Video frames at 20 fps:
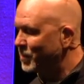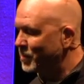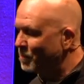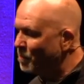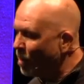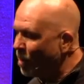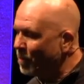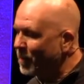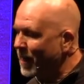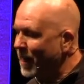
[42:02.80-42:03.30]
a
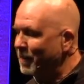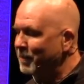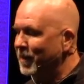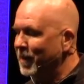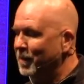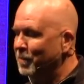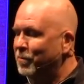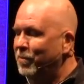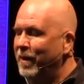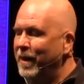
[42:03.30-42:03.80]
moment, I'm
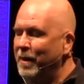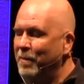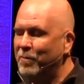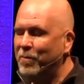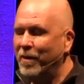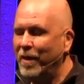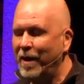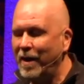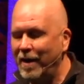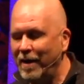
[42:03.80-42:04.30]
going to pray a
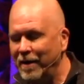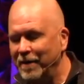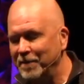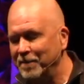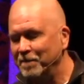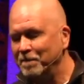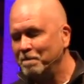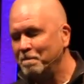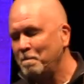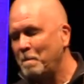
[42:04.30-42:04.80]
prayer.
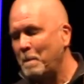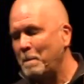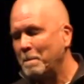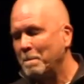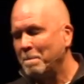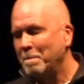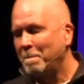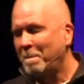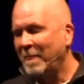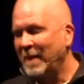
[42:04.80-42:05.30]

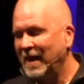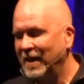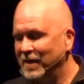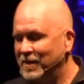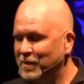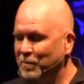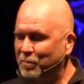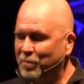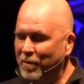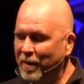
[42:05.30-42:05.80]
And
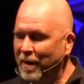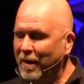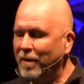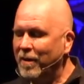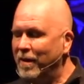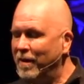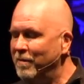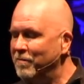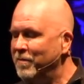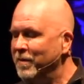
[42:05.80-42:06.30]
it's a
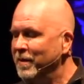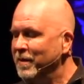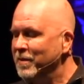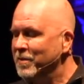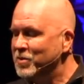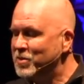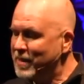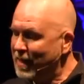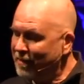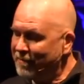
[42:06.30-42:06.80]
prayer of
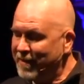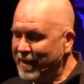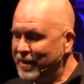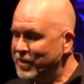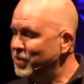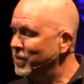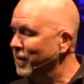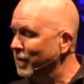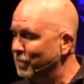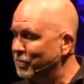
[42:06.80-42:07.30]

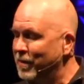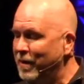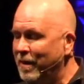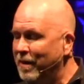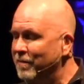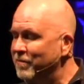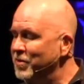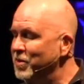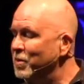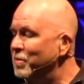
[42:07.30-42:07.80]
salvation, a
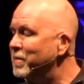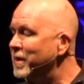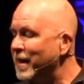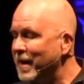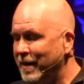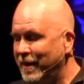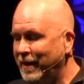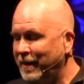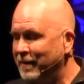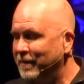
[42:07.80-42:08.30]
prayer of new
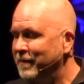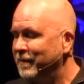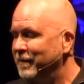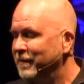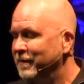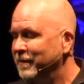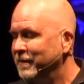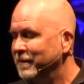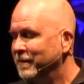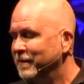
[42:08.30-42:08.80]
beginning,
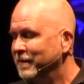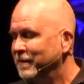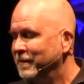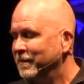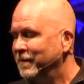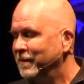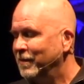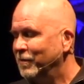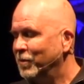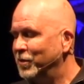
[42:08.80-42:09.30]

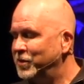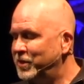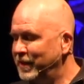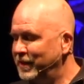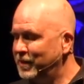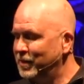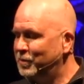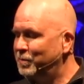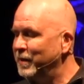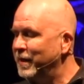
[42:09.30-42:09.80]
where
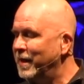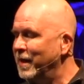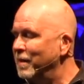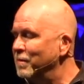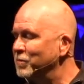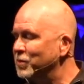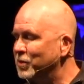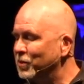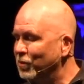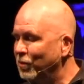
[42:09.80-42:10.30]
Jesus
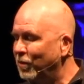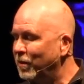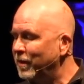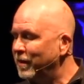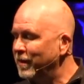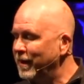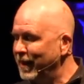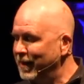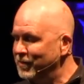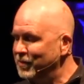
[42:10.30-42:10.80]
becomes
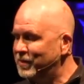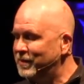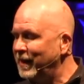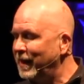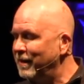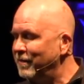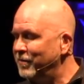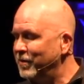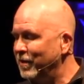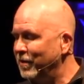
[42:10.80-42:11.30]
Lord and
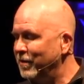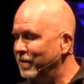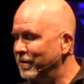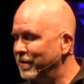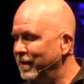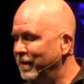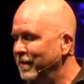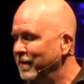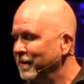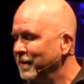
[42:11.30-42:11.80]
Savior,
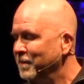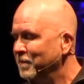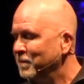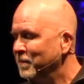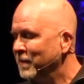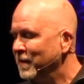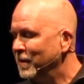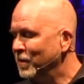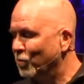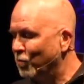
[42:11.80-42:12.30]
the,
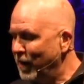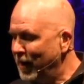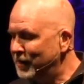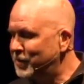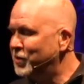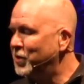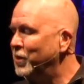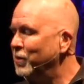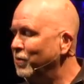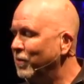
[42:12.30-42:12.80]
the
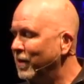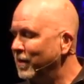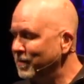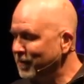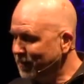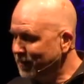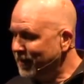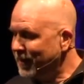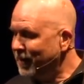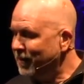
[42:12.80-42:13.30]
rescuer and
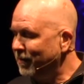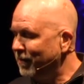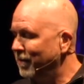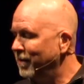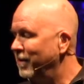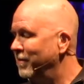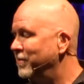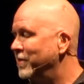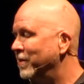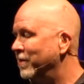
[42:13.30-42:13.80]
the leader
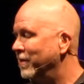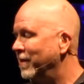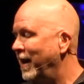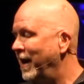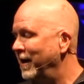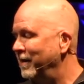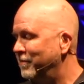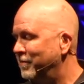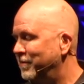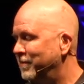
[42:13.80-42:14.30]
of your
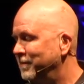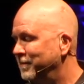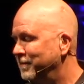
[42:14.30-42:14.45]
life.